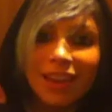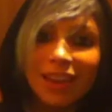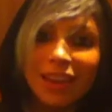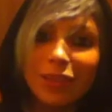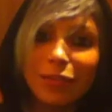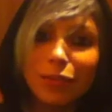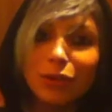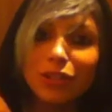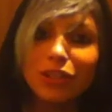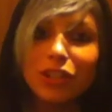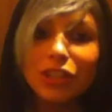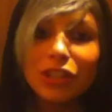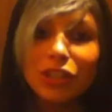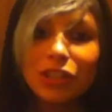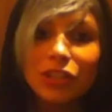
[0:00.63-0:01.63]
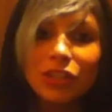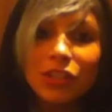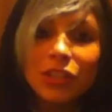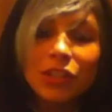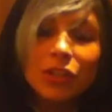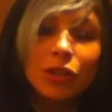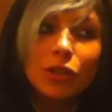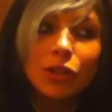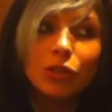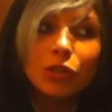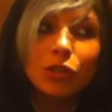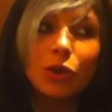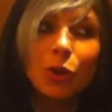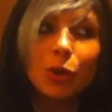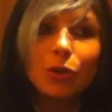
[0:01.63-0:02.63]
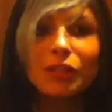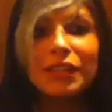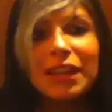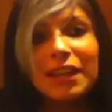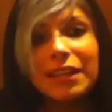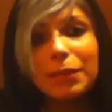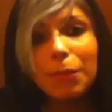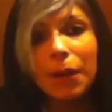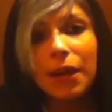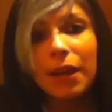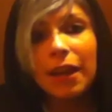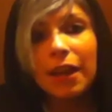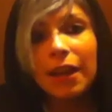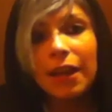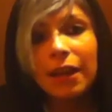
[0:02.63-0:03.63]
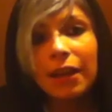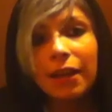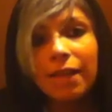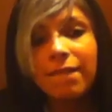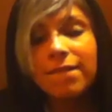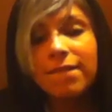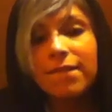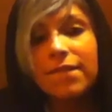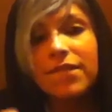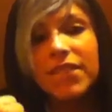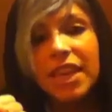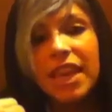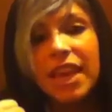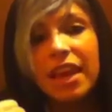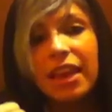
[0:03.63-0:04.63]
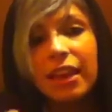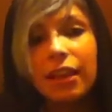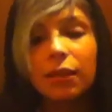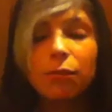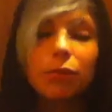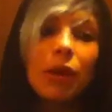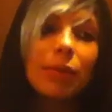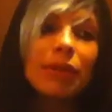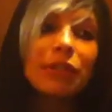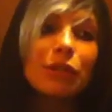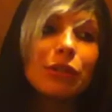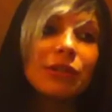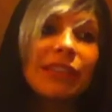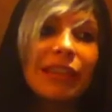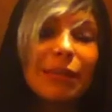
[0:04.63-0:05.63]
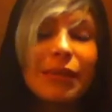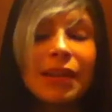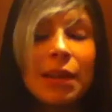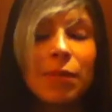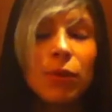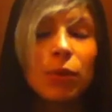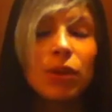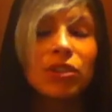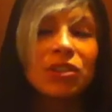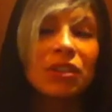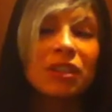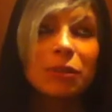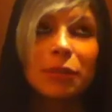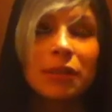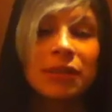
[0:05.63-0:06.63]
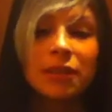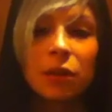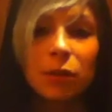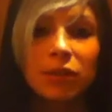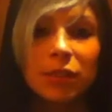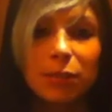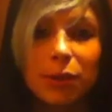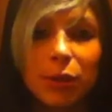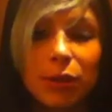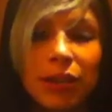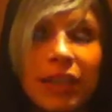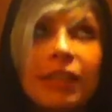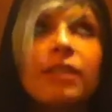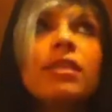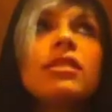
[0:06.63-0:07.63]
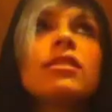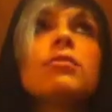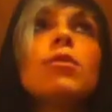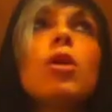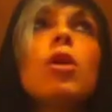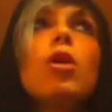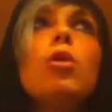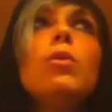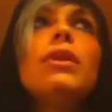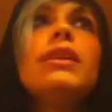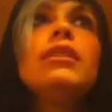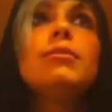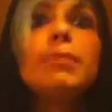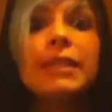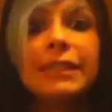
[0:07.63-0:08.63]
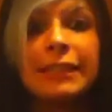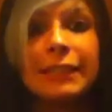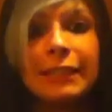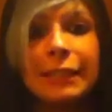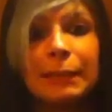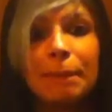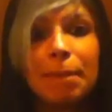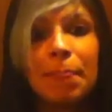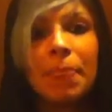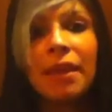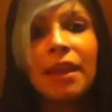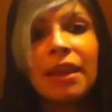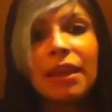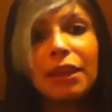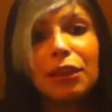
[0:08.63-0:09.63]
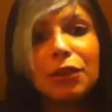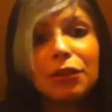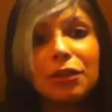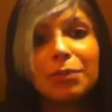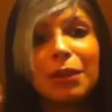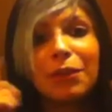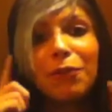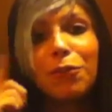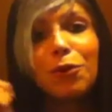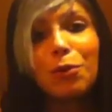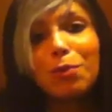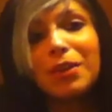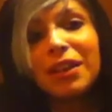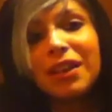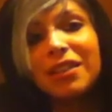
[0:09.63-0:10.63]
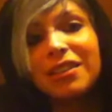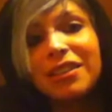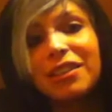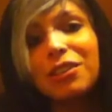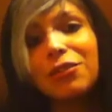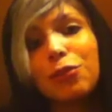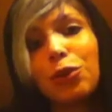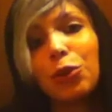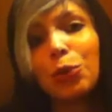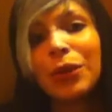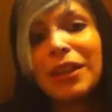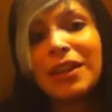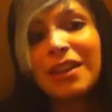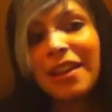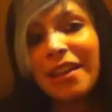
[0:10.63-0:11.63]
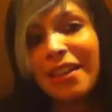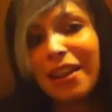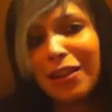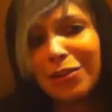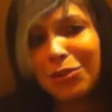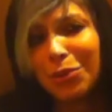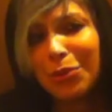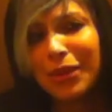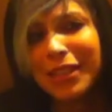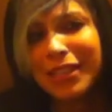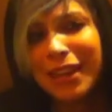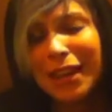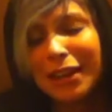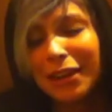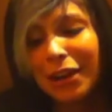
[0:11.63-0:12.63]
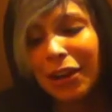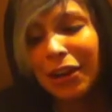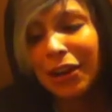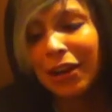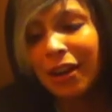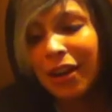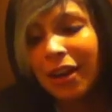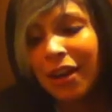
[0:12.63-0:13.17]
Hey, foolish young nerds. So today is Monday. Yeah, probably Tuesday. I have time you're watching this because I always upload late because I'm always busy. Here is my fort because it is fort week and that is what we decided on.